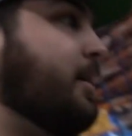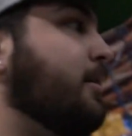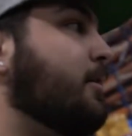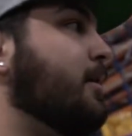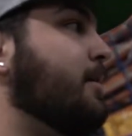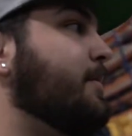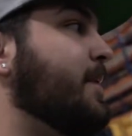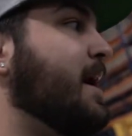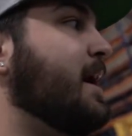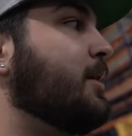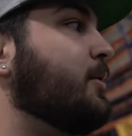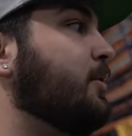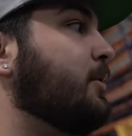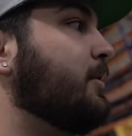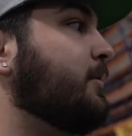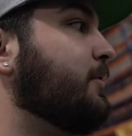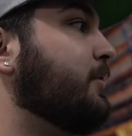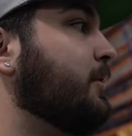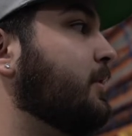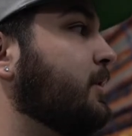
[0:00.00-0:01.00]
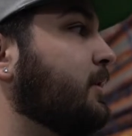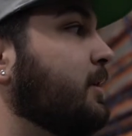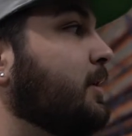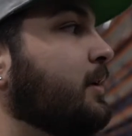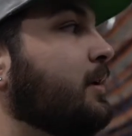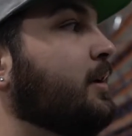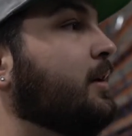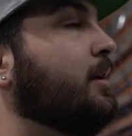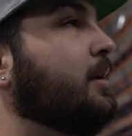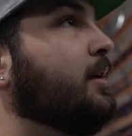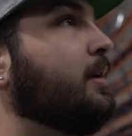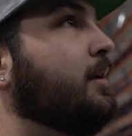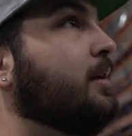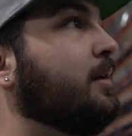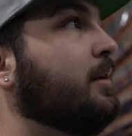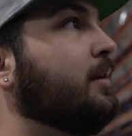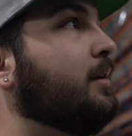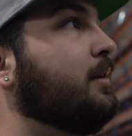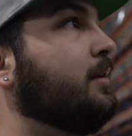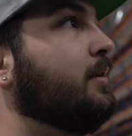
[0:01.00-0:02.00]
are on back order for
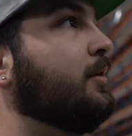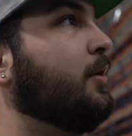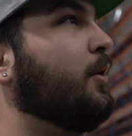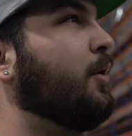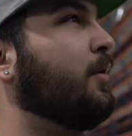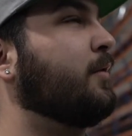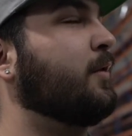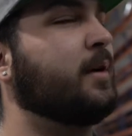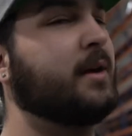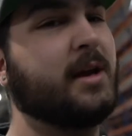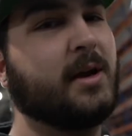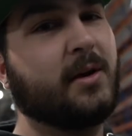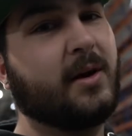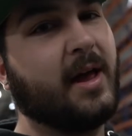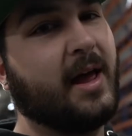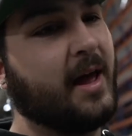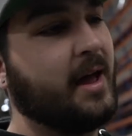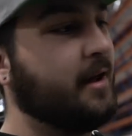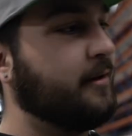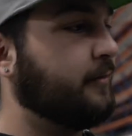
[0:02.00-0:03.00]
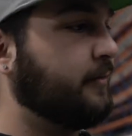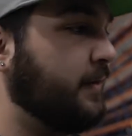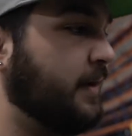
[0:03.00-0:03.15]
over a year and a half,